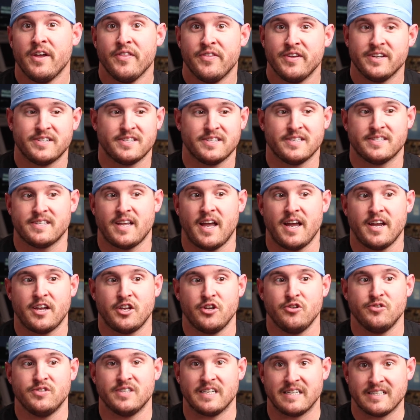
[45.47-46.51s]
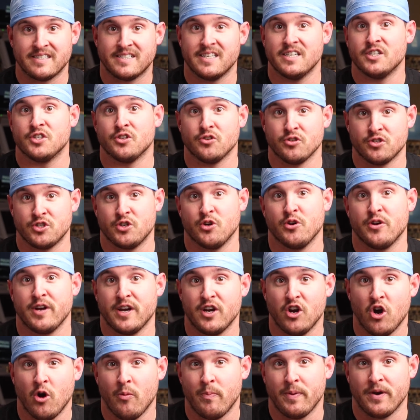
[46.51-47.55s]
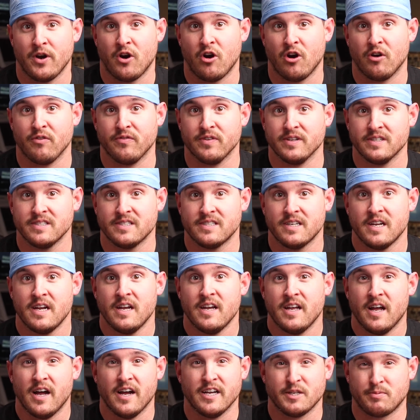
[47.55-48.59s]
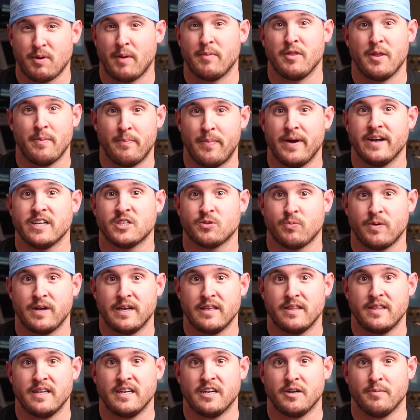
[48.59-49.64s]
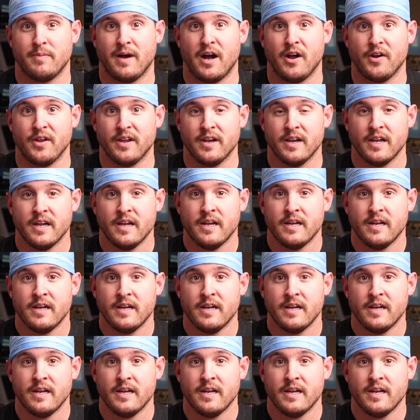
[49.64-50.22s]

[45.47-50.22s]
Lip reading: This is like using scissors during an open harvest. It's probably the best way to think about it.